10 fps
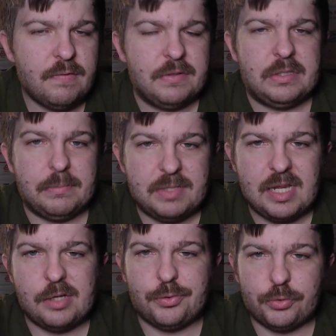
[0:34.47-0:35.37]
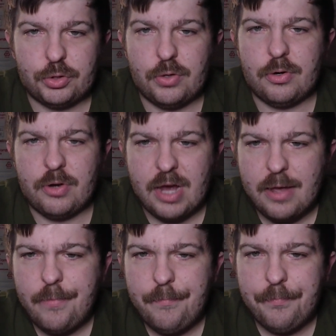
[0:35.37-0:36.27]
of a substantial show
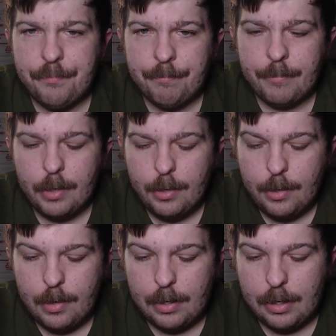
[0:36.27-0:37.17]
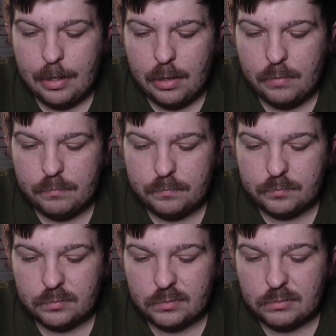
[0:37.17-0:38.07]
today. Um,
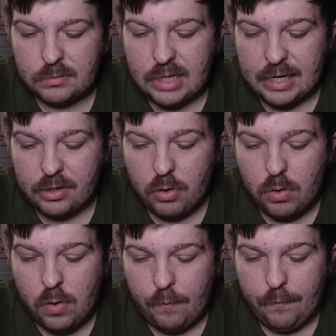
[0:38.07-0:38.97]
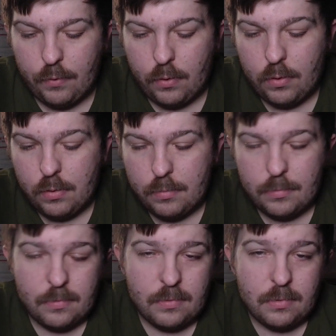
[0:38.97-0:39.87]
gotta go over
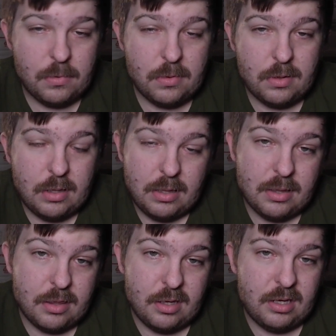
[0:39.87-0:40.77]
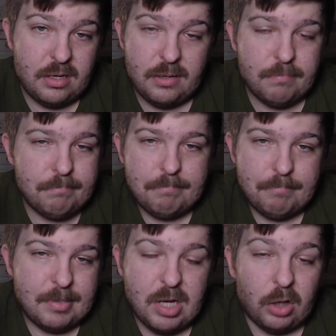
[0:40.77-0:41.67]
the
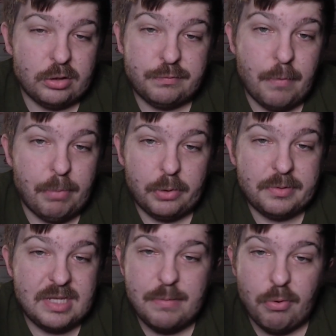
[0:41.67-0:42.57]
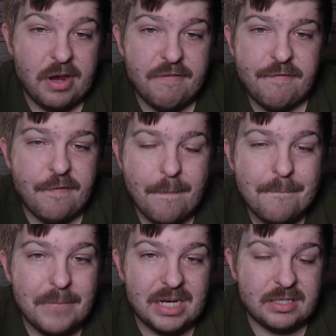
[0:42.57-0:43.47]
college football debrief,
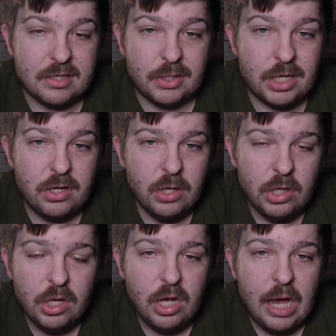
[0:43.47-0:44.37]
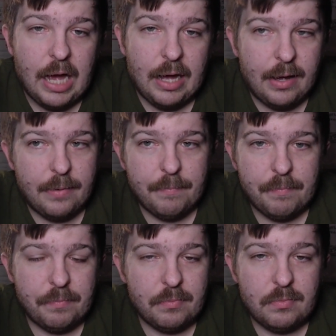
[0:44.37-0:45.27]
basically. Um,